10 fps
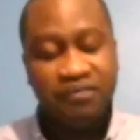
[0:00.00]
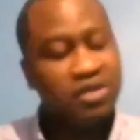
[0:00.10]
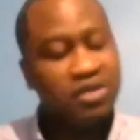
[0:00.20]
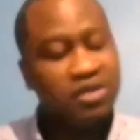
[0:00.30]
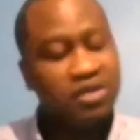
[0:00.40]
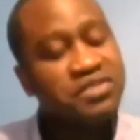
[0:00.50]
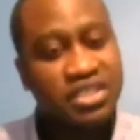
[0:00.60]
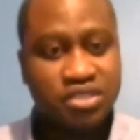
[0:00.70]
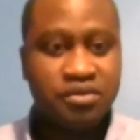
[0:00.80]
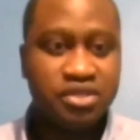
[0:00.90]
giving of
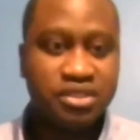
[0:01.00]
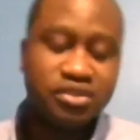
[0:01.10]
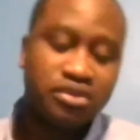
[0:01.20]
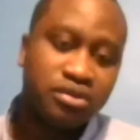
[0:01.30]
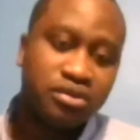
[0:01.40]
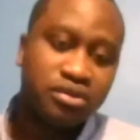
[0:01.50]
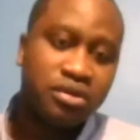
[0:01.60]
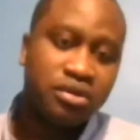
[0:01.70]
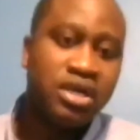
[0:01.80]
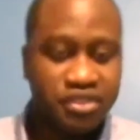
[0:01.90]
testimonies
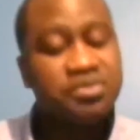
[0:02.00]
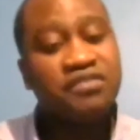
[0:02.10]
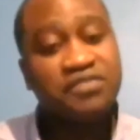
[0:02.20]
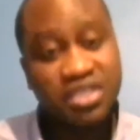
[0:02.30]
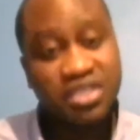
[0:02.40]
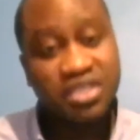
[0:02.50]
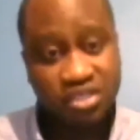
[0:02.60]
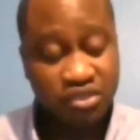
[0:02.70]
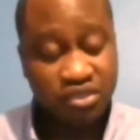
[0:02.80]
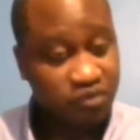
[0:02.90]
or receipt of
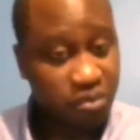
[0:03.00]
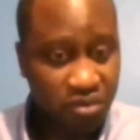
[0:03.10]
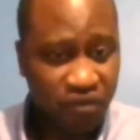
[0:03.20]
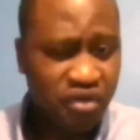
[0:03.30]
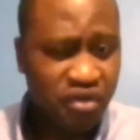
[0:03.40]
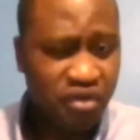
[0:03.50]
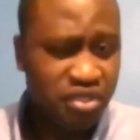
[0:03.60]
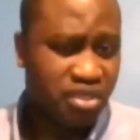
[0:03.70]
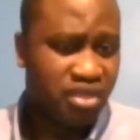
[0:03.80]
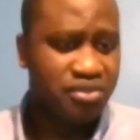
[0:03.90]
testimonies from
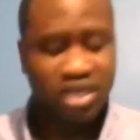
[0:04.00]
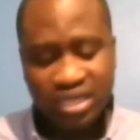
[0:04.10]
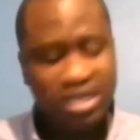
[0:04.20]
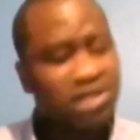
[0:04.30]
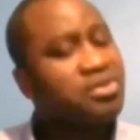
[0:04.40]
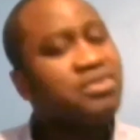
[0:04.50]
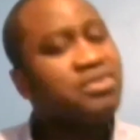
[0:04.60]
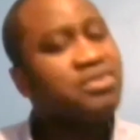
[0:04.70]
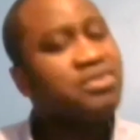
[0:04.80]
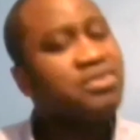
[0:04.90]
professionals. Now,
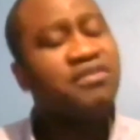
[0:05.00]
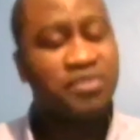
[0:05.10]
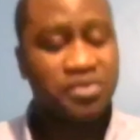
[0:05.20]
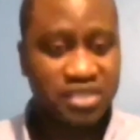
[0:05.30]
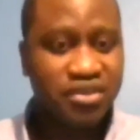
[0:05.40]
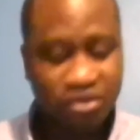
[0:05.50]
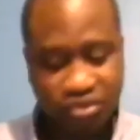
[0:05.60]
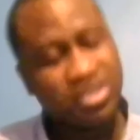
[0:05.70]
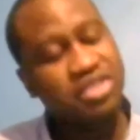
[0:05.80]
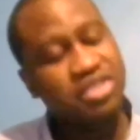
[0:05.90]
none of those
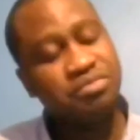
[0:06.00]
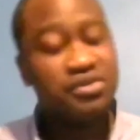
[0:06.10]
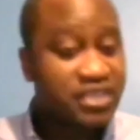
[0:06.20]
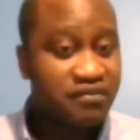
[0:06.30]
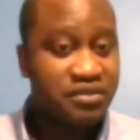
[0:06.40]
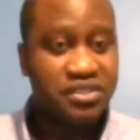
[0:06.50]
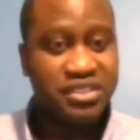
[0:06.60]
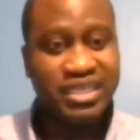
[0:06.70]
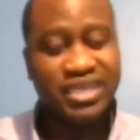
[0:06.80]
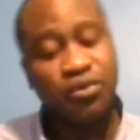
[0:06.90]
IQs went below
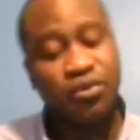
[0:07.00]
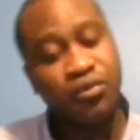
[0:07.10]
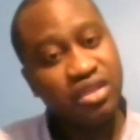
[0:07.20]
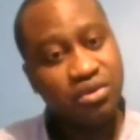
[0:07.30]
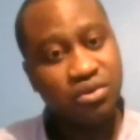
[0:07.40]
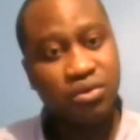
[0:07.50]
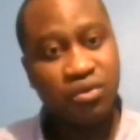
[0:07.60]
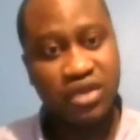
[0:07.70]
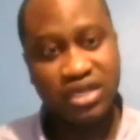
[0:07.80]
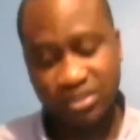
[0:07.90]
70. And we
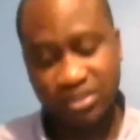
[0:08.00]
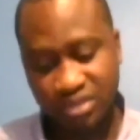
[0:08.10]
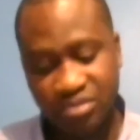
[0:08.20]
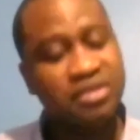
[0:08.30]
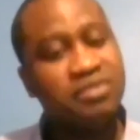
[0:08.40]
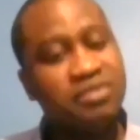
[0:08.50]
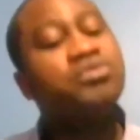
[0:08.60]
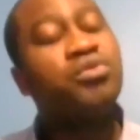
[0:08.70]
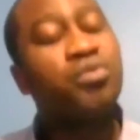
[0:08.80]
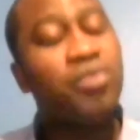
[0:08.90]
know that,
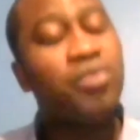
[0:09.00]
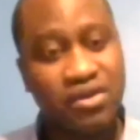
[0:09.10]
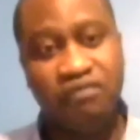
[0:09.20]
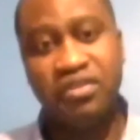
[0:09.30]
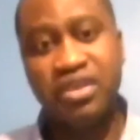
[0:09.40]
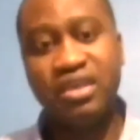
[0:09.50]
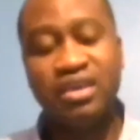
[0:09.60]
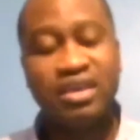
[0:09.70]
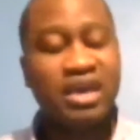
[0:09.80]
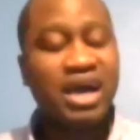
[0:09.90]
one of
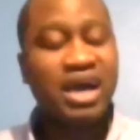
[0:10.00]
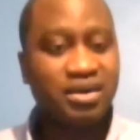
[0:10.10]
the